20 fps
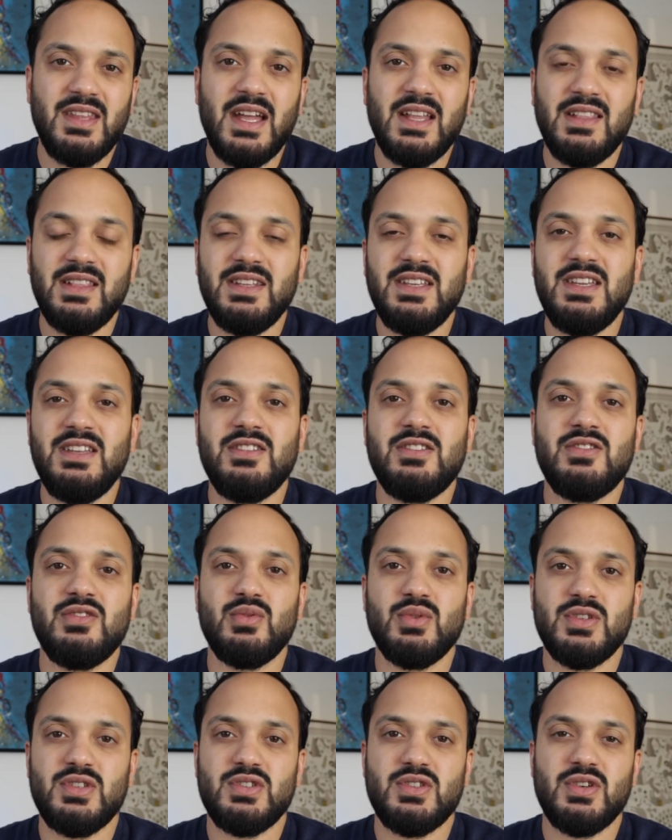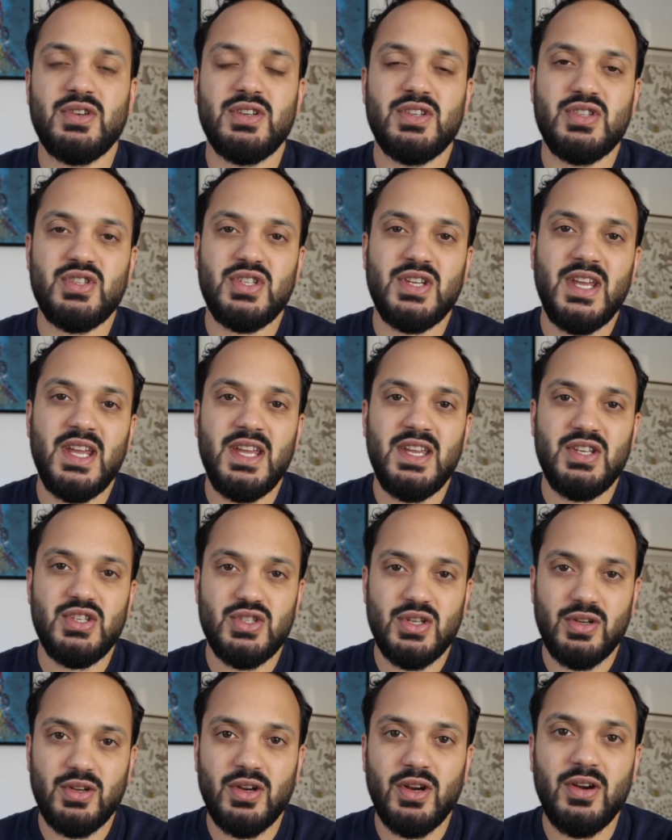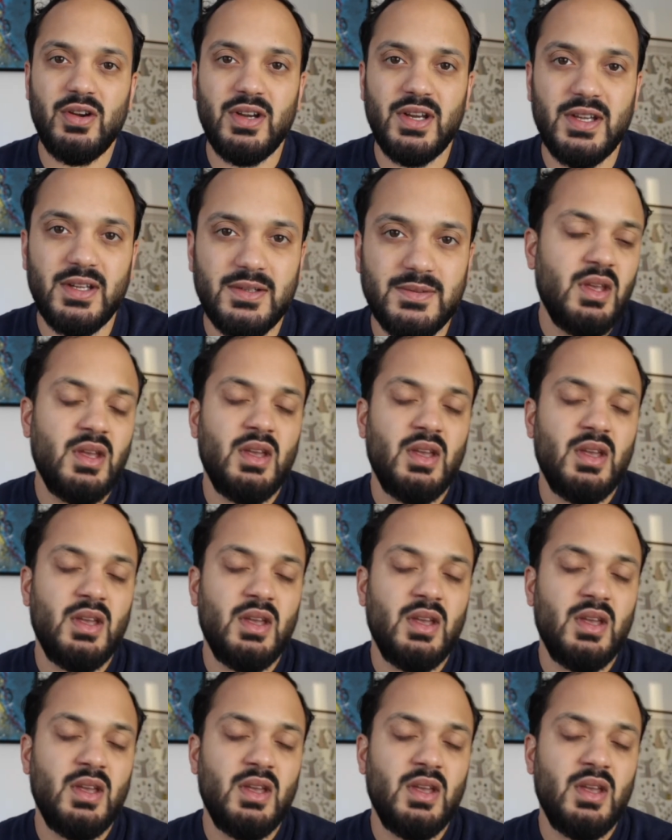that lead to a certain change occurring.